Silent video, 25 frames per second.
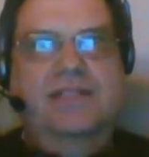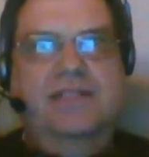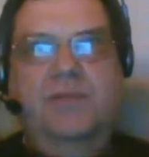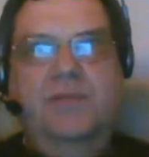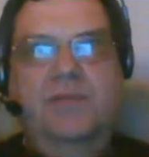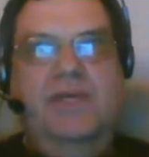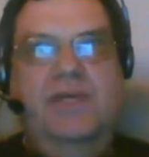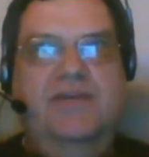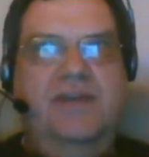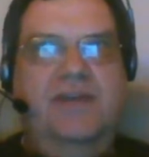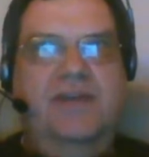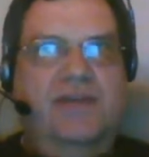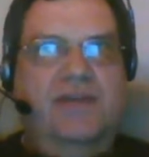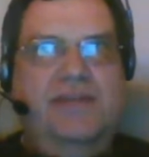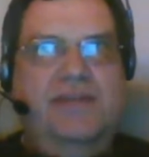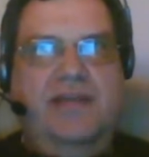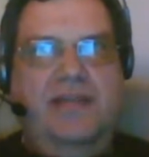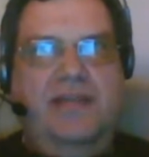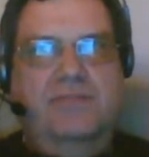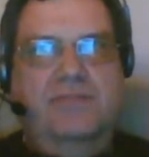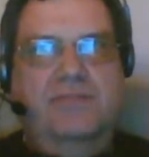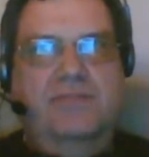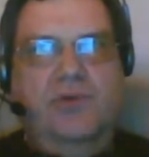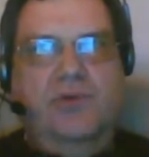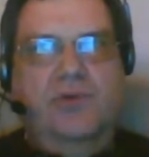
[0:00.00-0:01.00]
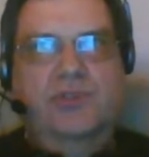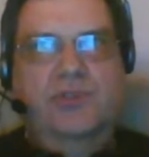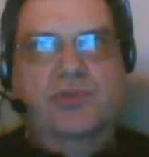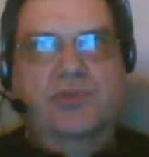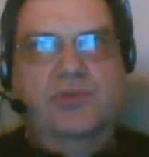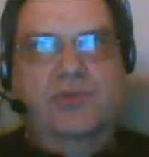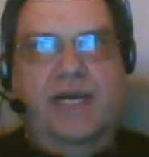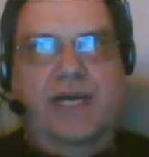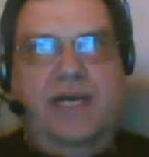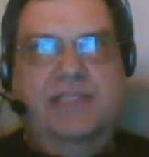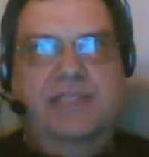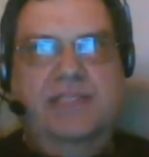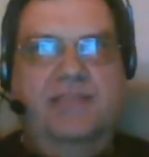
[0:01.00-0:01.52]
So even if another
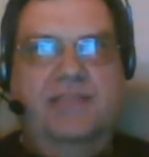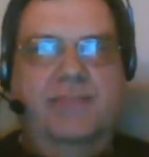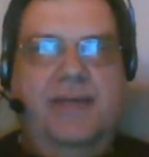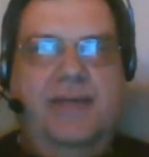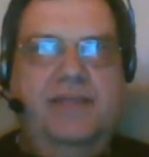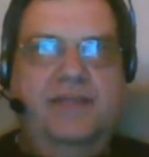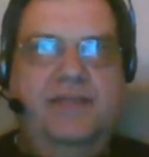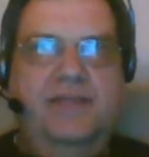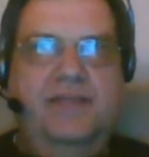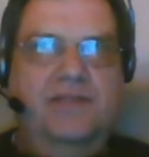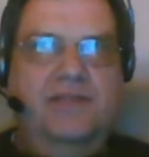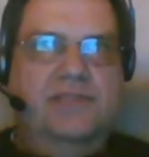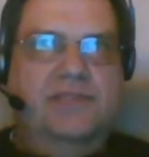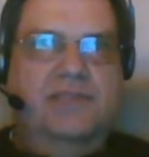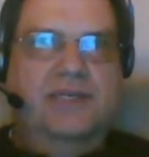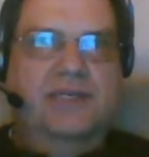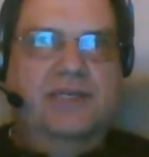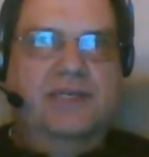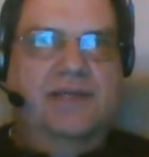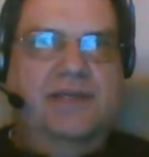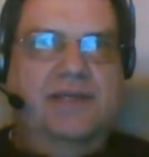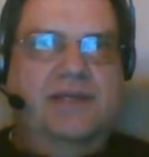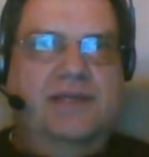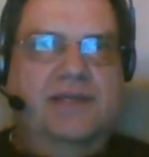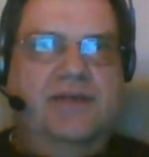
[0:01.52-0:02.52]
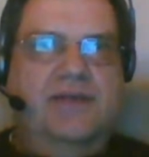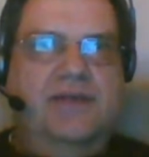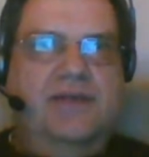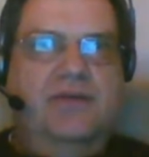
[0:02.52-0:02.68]
module has a dependency